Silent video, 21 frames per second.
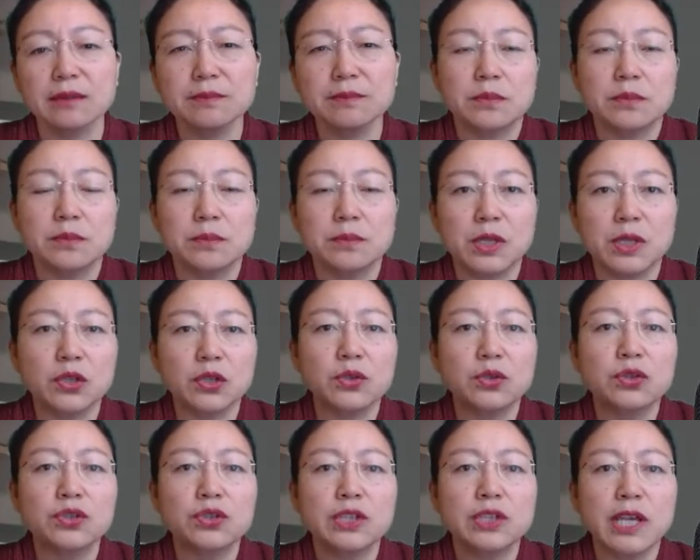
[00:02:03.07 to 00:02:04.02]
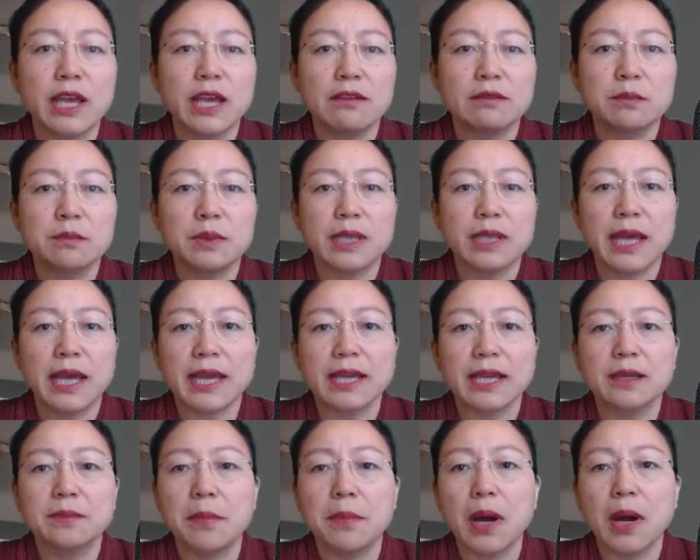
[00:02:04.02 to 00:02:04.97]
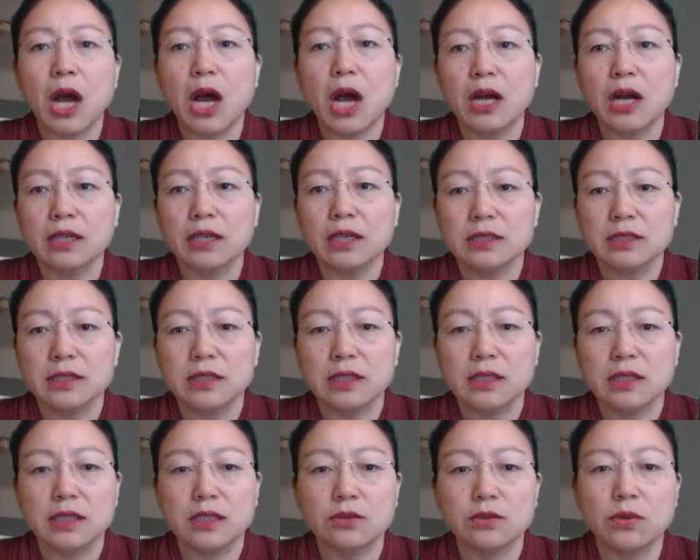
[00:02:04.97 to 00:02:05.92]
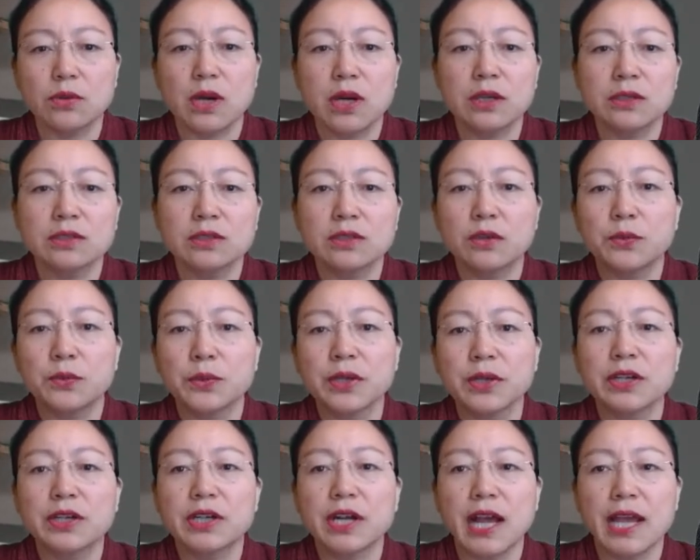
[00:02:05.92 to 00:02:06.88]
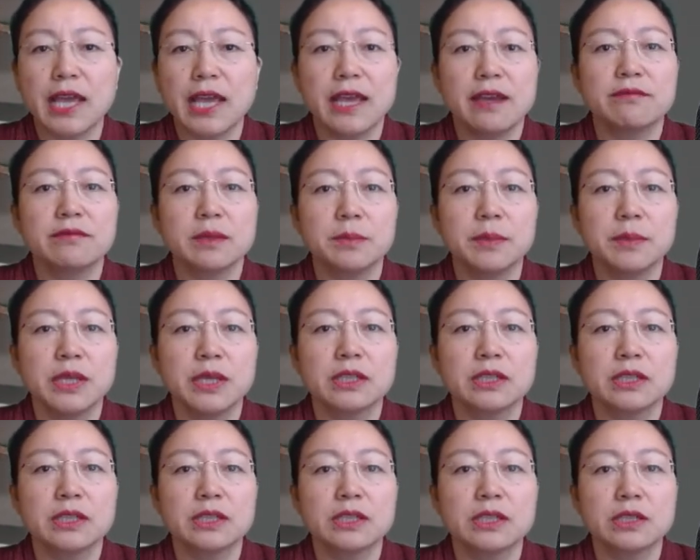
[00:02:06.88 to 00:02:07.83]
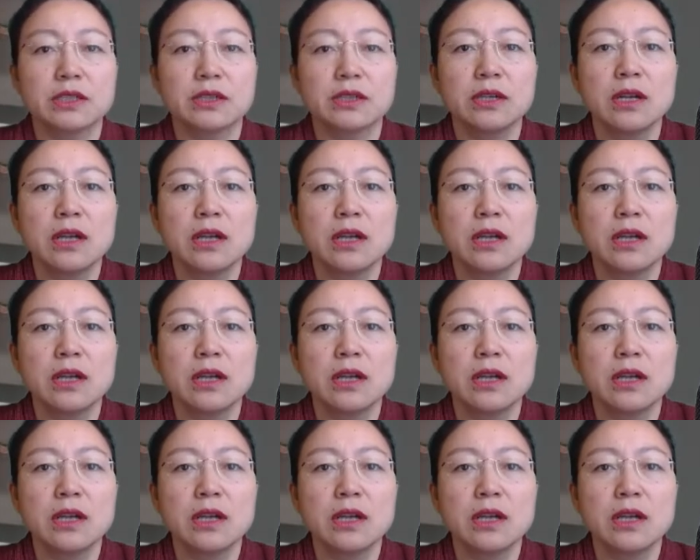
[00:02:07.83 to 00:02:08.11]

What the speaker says: You should have a black box around where I have a picture.